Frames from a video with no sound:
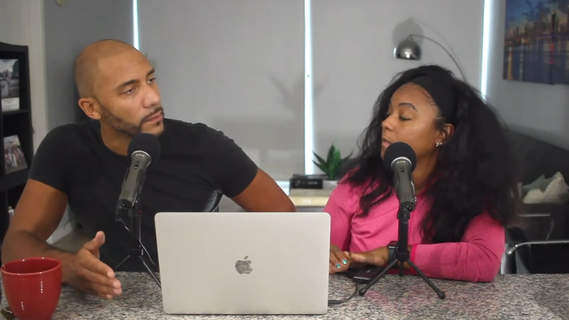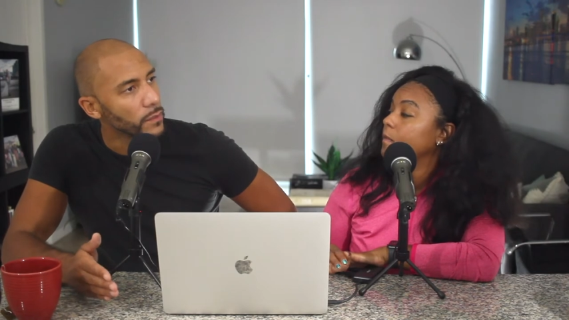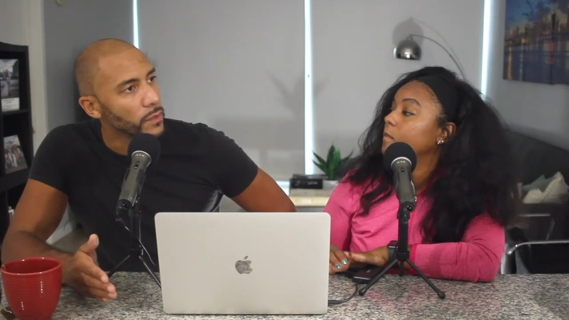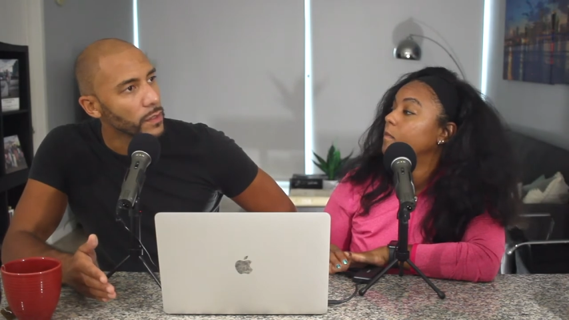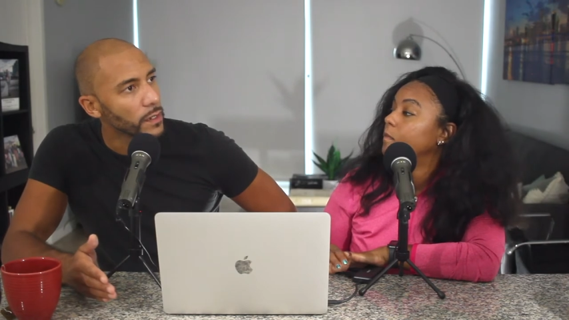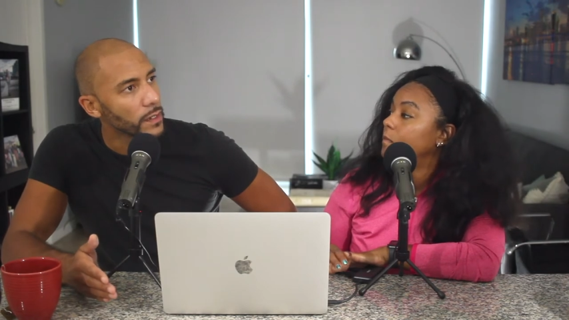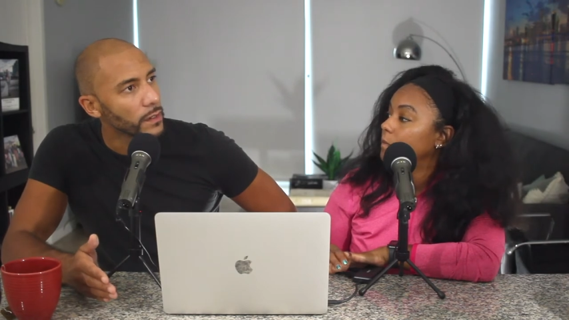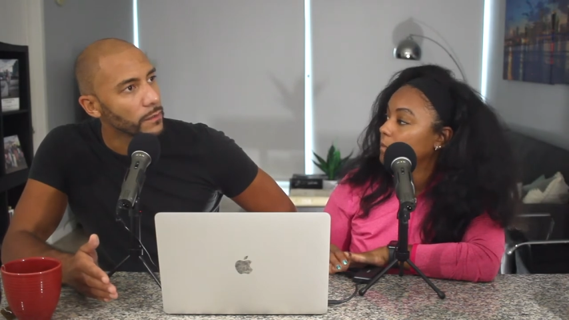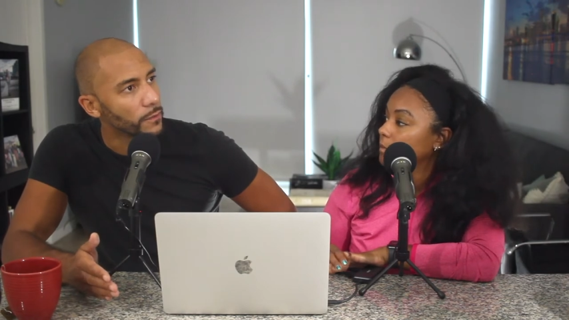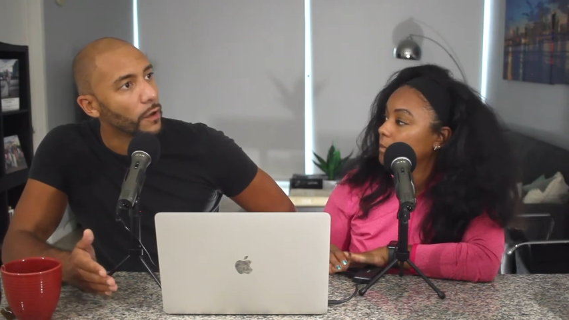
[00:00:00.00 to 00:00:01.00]
Speaker 1: the more
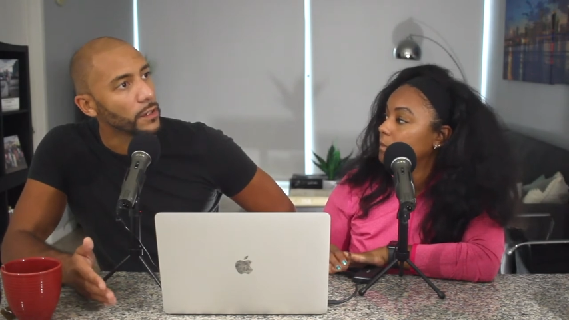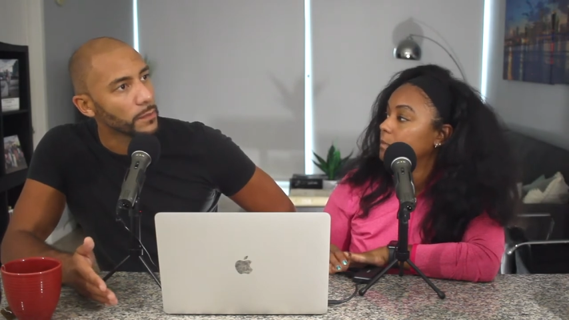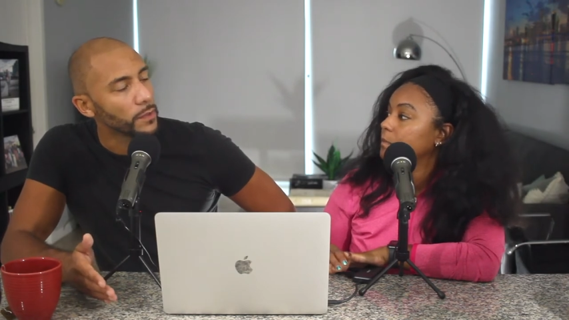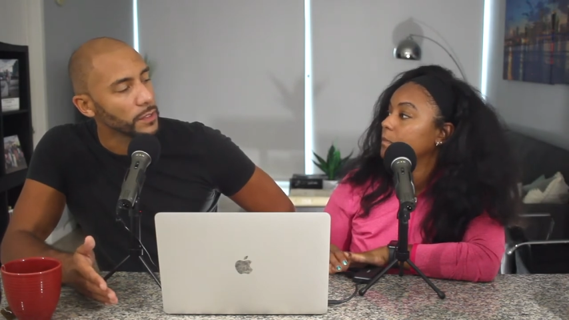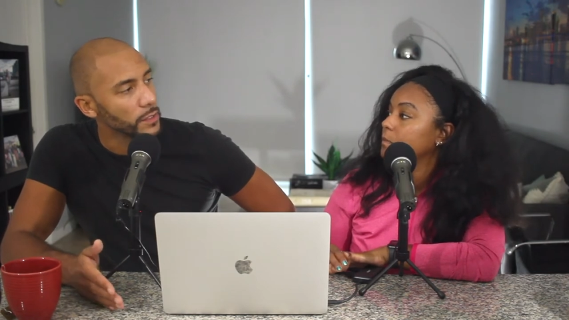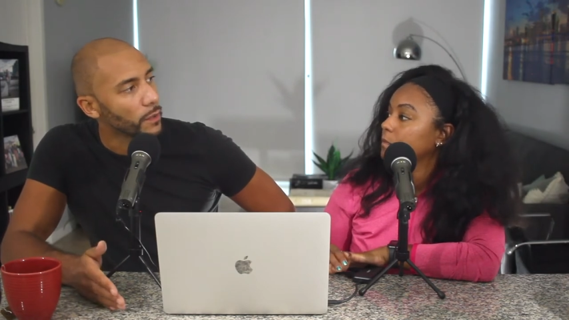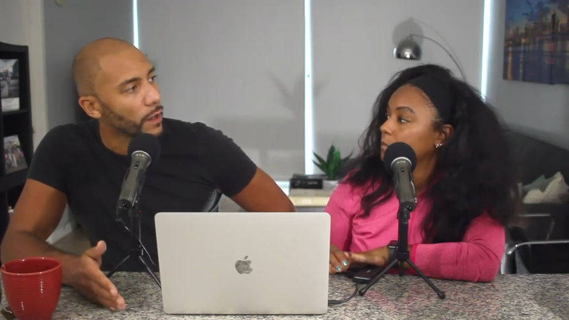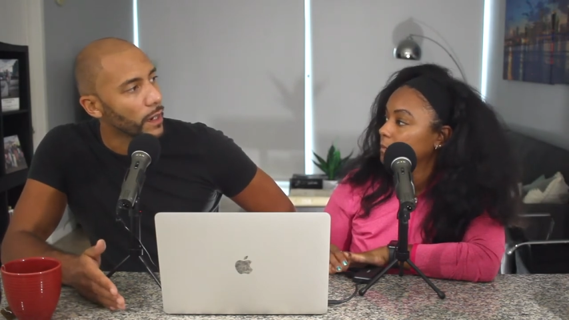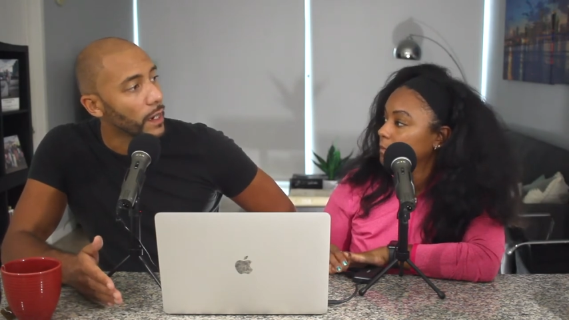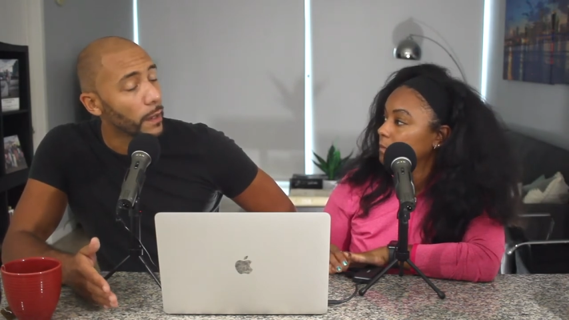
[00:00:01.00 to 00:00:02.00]
vulnerable you
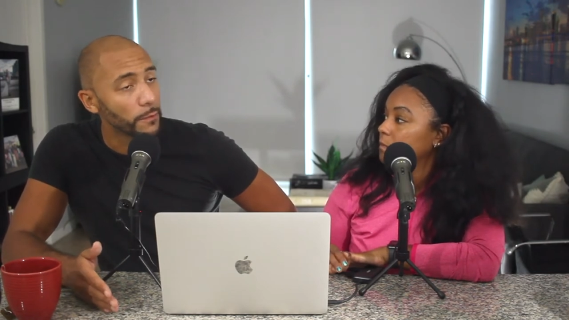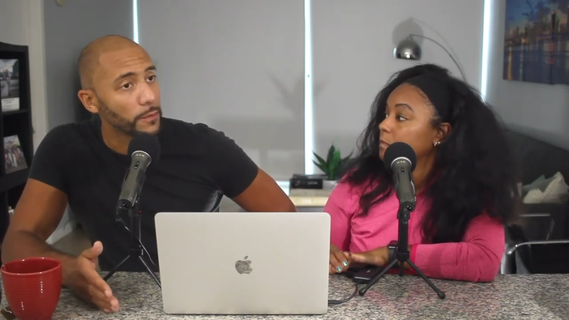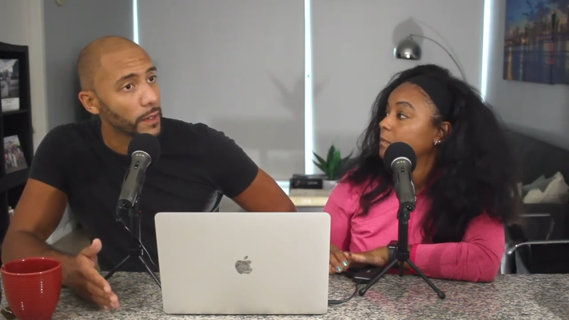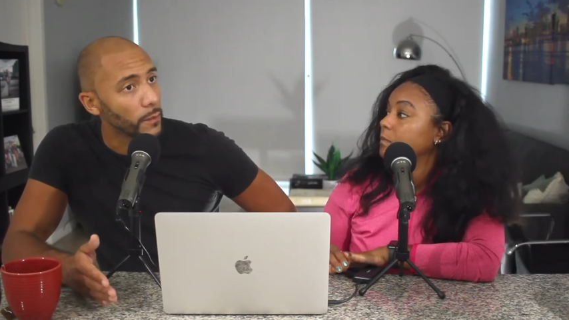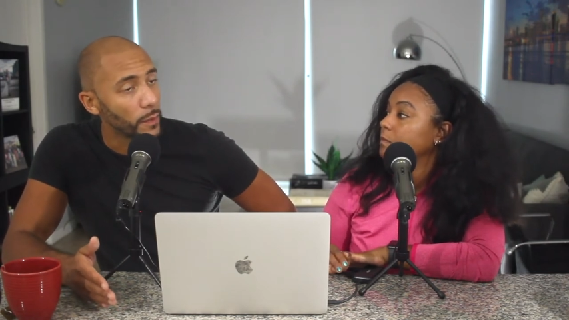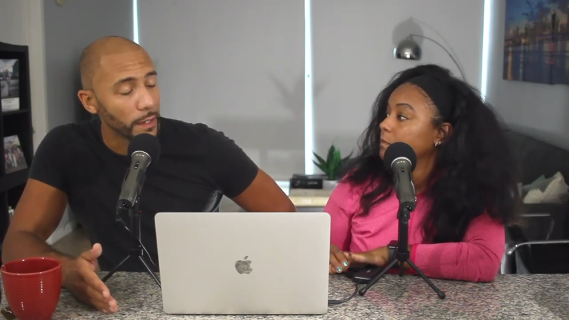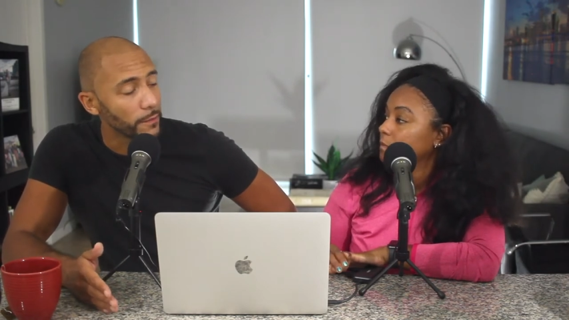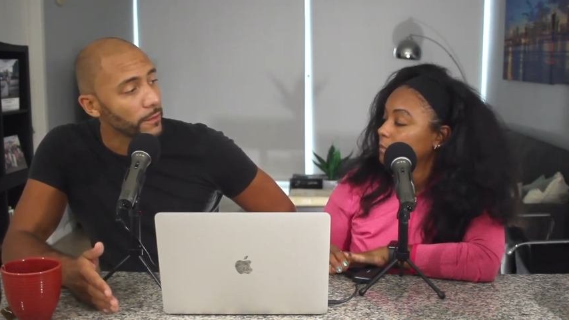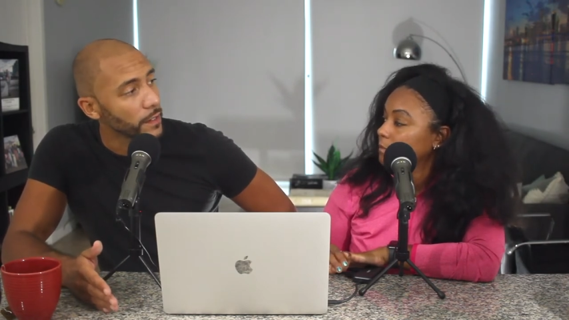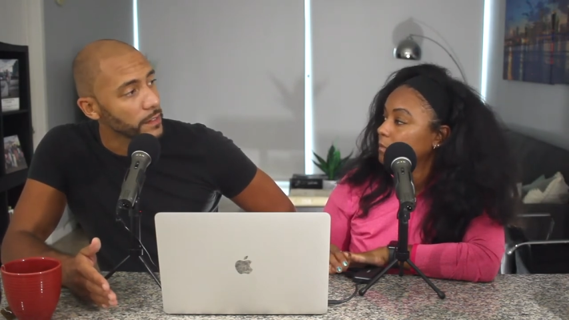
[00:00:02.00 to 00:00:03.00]
are up front when it
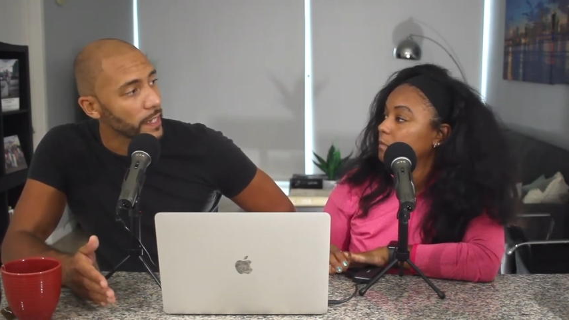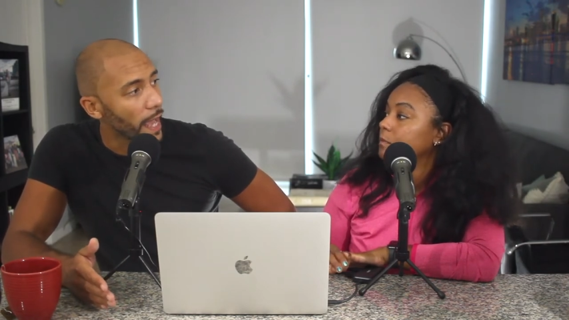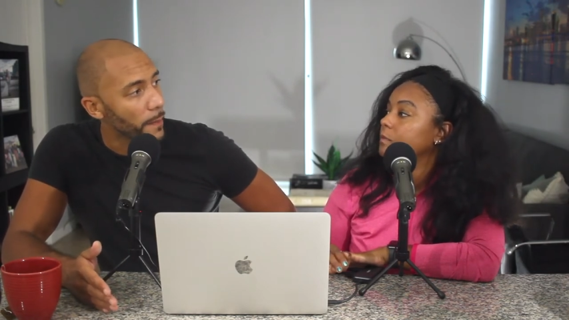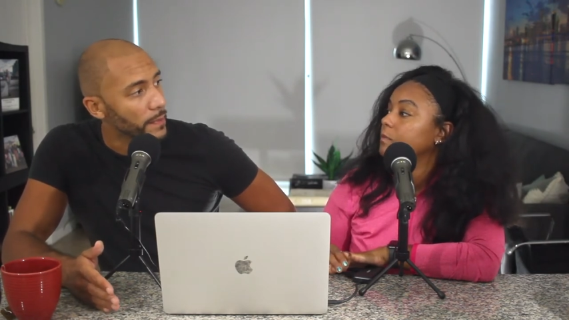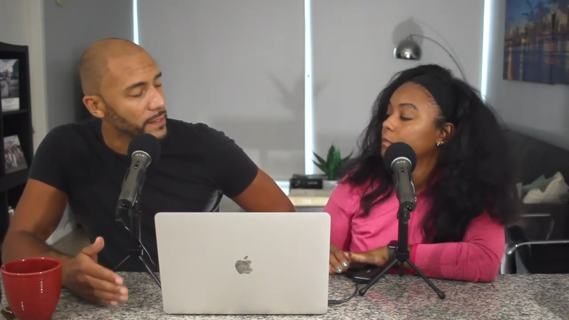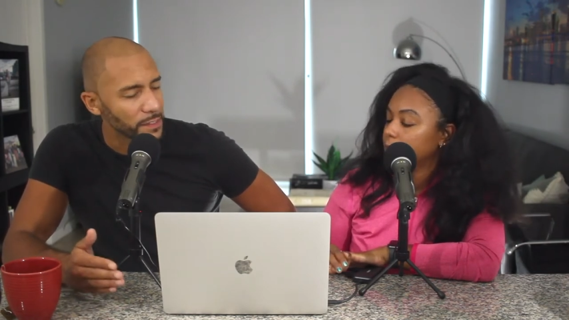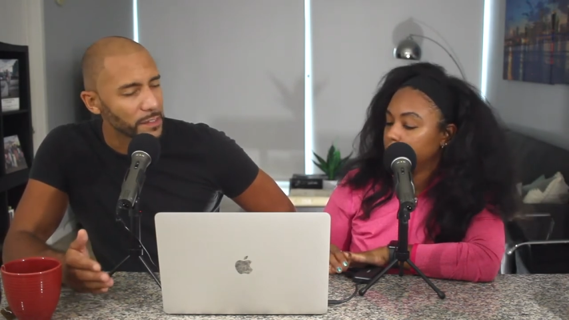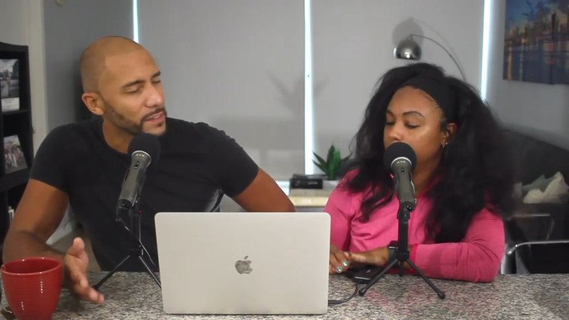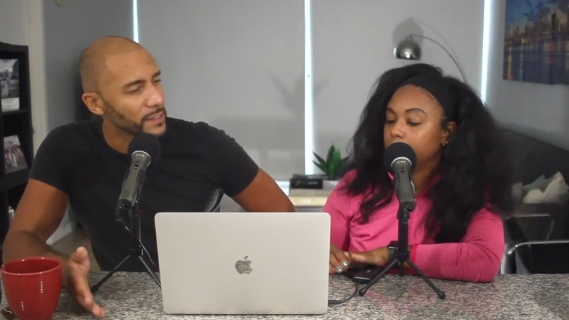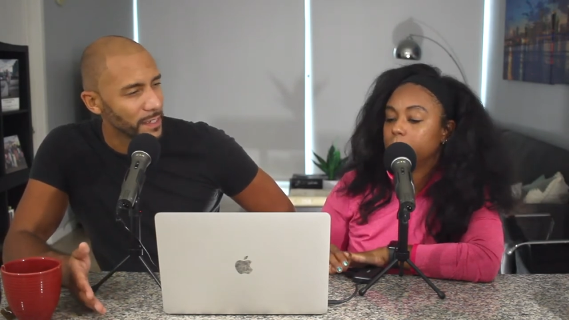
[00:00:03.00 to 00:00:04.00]
first happens and you're mm-hmm.